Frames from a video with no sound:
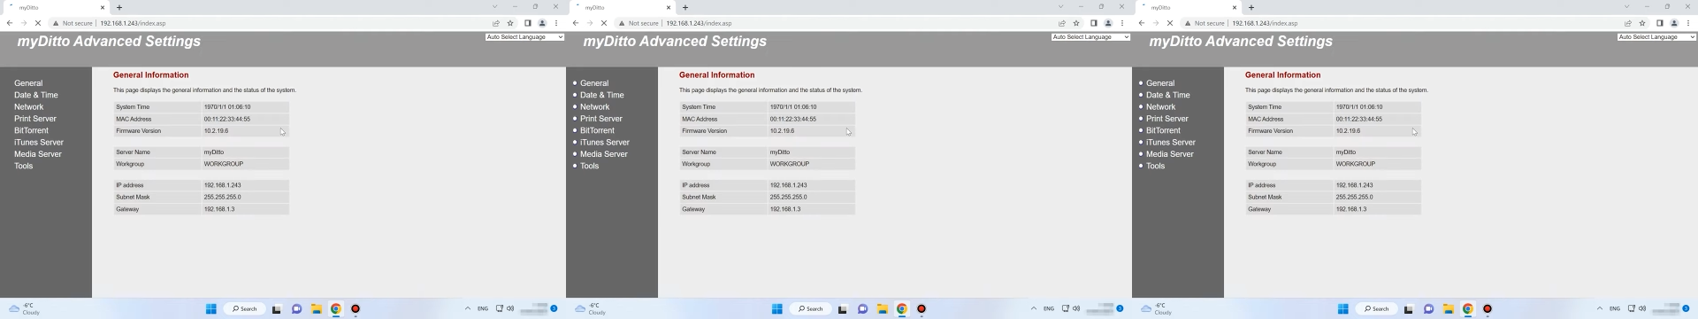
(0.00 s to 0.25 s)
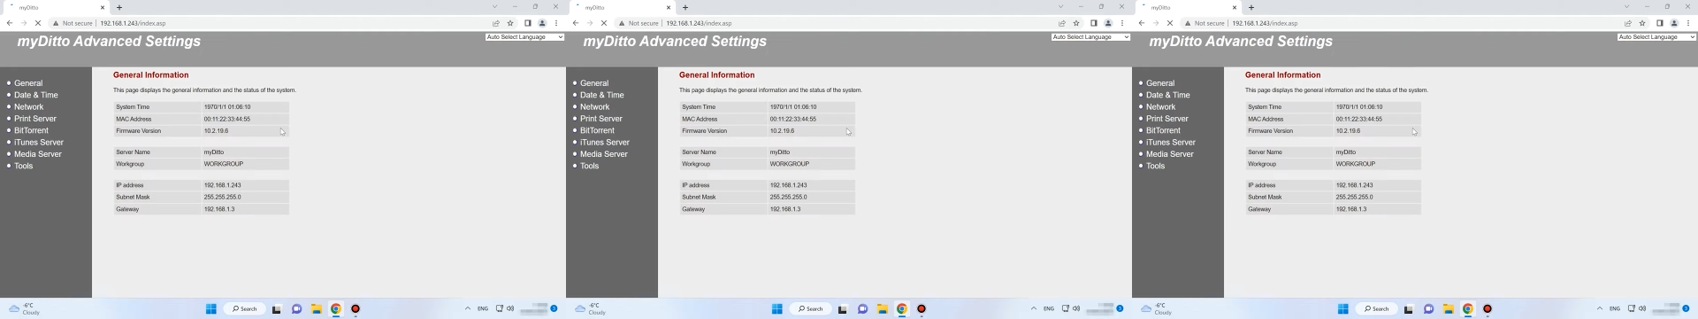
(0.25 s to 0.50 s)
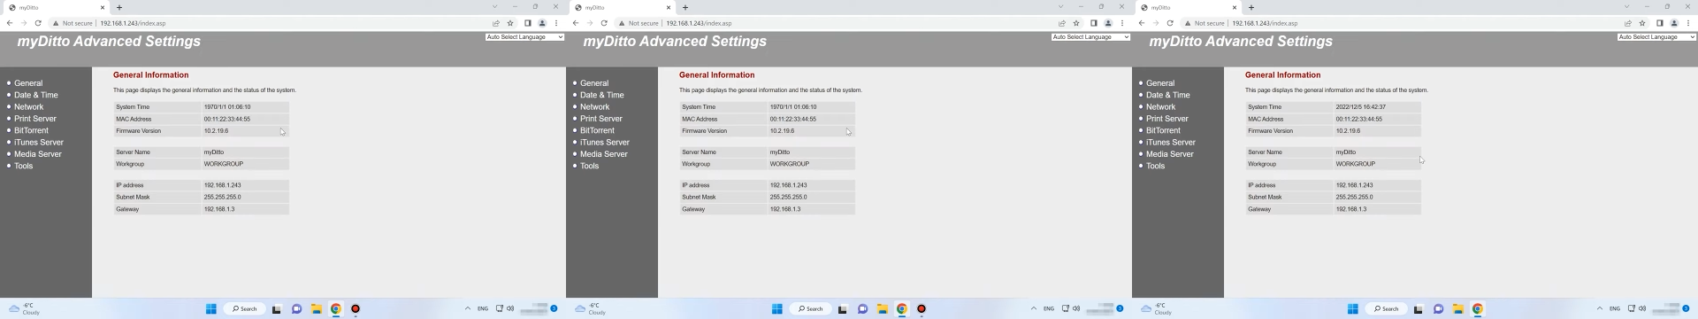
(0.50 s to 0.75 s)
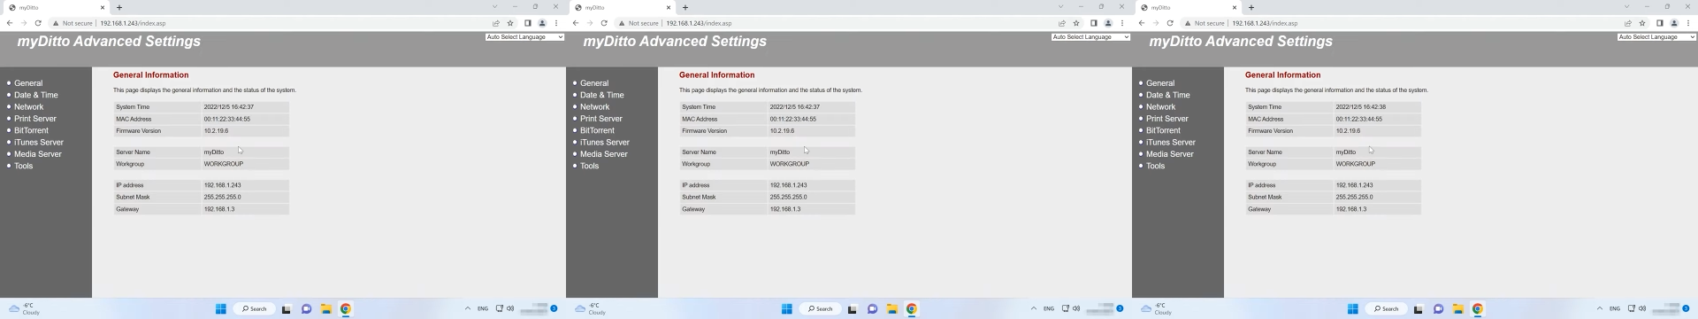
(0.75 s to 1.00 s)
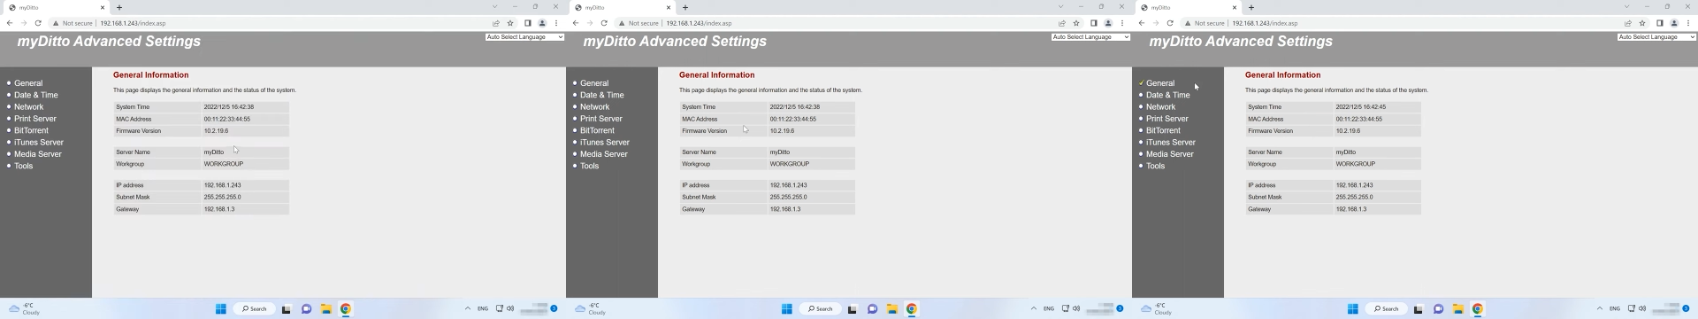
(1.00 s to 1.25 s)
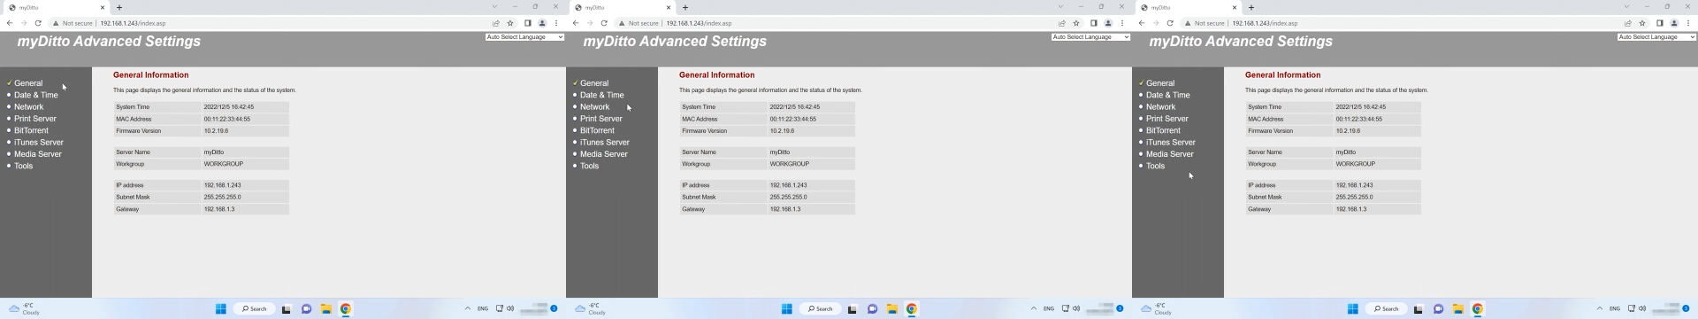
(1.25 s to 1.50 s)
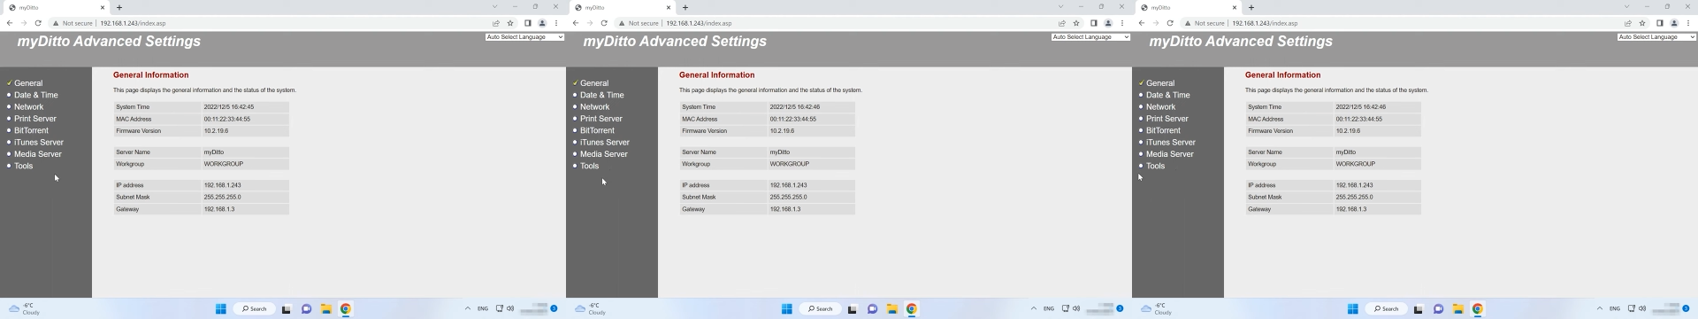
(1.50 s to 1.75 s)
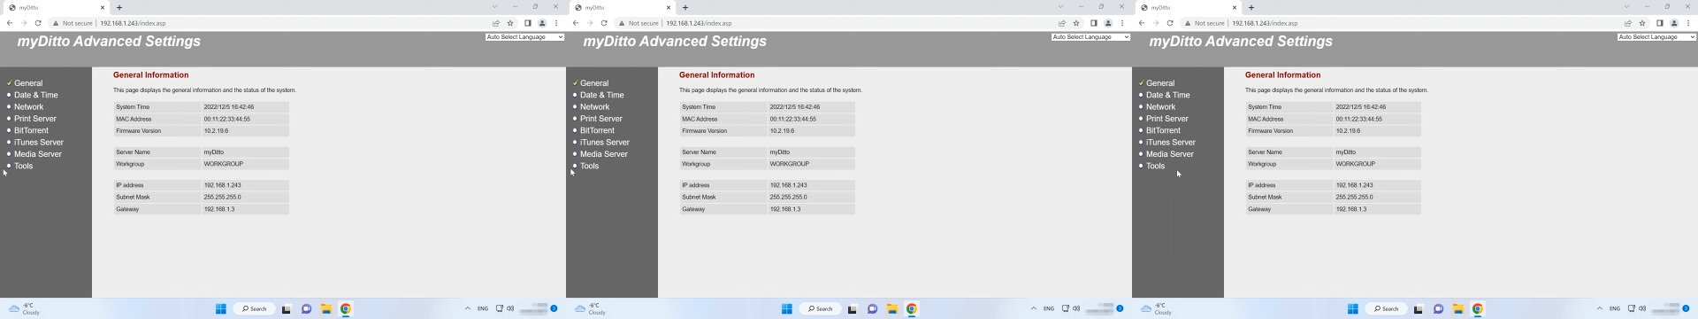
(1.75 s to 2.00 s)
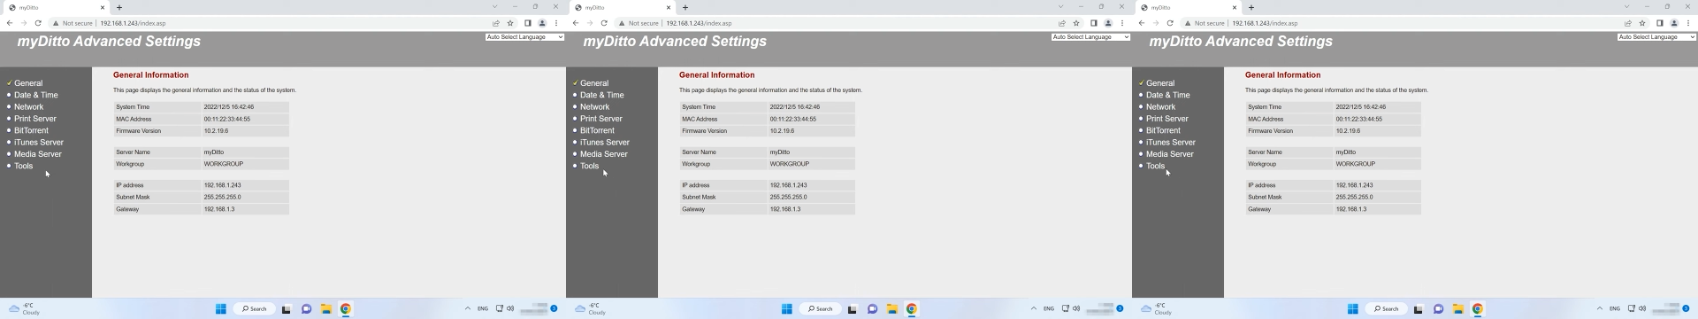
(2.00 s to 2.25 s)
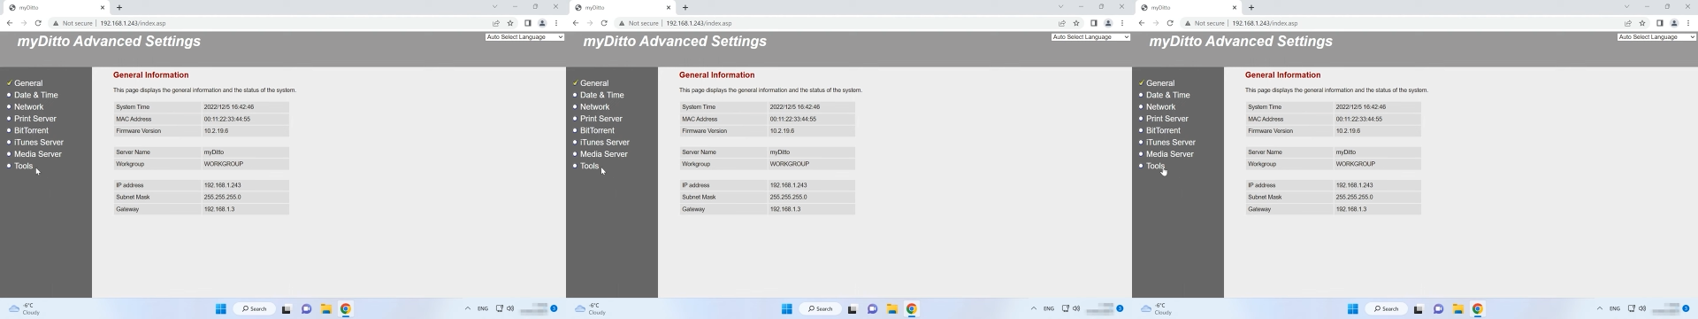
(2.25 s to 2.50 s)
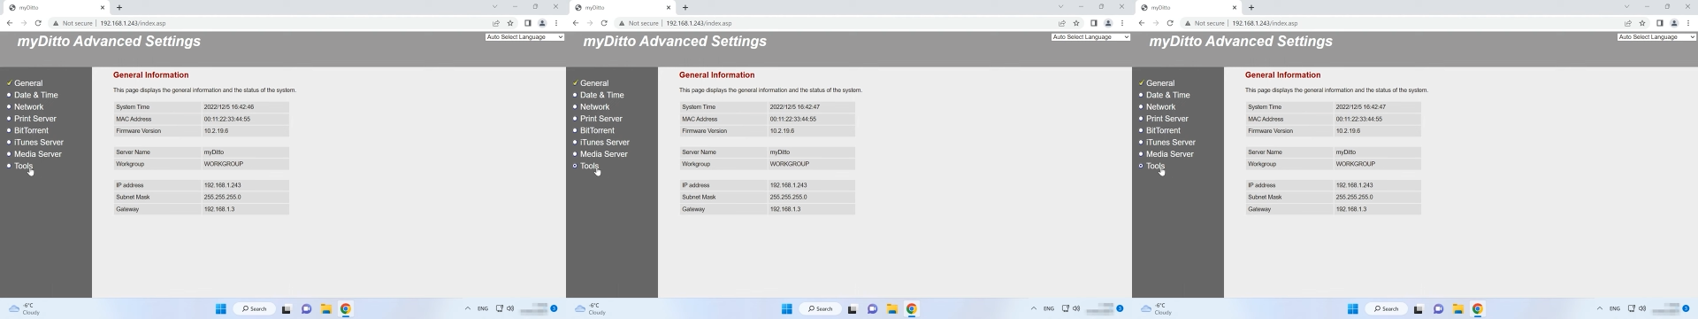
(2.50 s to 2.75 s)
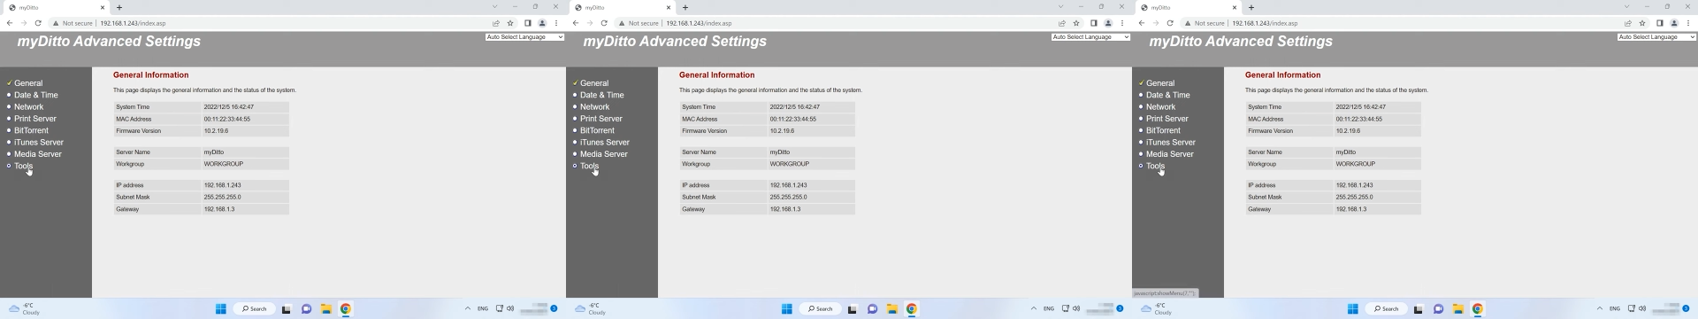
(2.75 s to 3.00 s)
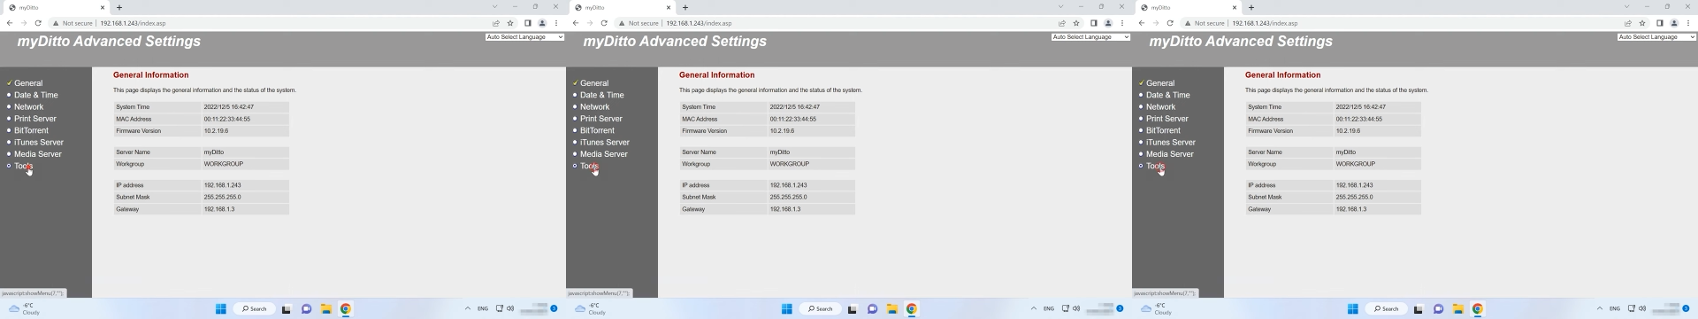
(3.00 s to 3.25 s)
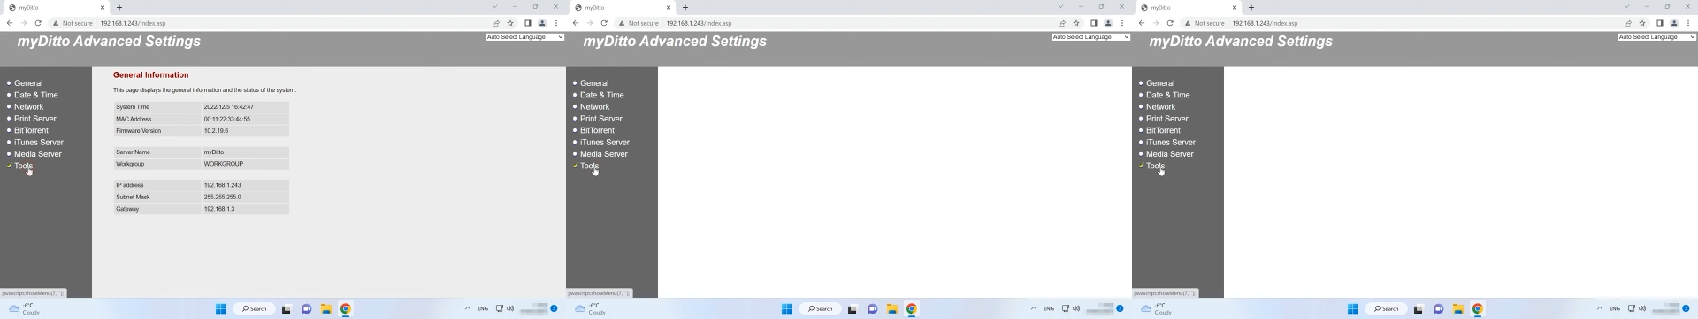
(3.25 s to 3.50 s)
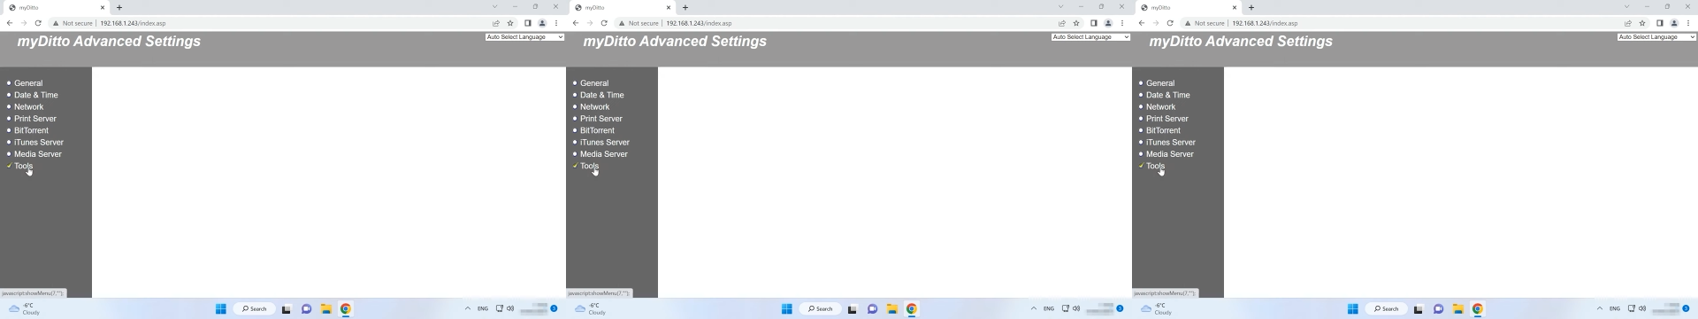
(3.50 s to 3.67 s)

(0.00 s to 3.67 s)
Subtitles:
[unreadable: no face in view]